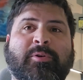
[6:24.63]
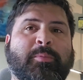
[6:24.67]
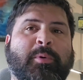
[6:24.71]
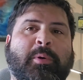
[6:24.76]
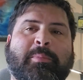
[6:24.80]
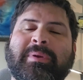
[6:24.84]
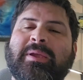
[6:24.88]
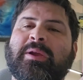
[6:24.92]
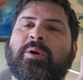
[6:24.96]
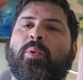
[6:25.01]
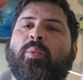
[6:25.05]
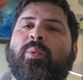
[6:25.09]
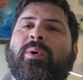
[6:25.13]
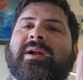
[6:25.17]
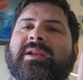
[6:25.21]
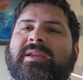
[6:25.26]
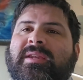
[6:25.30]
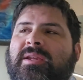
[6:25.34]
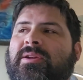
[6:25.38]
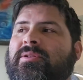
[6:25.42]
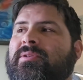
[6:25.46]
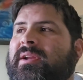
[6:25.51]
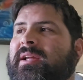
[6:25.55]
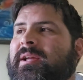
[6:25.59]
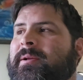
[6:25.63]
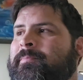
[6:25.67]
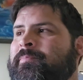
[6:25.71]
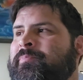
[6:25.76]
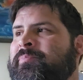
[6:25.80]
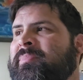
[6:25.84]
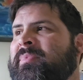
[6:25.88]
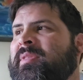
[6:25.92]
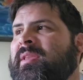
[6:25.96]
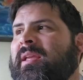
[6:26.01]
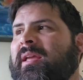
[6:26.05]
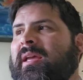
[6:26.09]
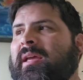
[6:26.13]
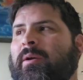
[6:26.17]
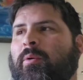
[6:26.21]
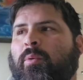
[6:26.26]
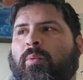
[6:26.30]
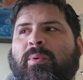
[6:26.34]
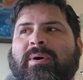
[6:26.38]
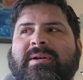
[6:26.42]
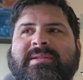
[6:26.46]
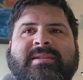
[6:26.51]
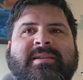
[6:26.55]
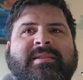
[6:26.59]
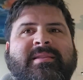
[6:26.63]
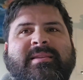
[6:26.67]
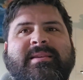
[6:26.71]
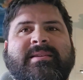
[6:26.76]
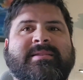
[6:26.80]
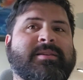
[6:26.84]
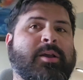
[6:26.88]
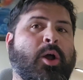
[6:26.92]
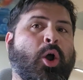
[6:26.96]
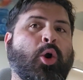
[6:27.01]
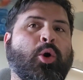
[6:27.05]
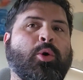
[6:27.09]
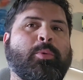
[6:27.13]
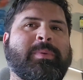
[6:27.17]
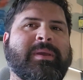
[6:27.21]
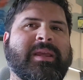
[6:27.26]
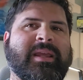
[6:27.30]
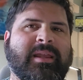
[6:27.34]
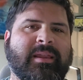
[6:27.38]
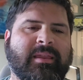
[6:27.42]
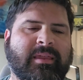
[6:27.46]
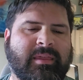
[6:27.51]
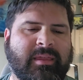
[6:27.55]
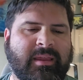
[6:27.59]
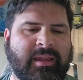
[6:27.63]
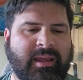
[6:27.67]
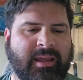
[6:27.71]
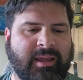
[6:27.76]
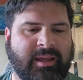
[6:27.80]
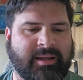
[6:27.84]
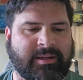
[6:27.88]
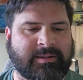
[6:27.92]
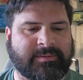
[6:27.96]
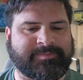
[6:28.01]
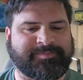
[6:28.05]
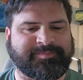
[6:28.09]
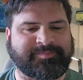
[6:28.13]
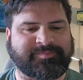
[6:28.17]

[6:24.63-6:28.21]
But being one unit, it wasn't this OP thing.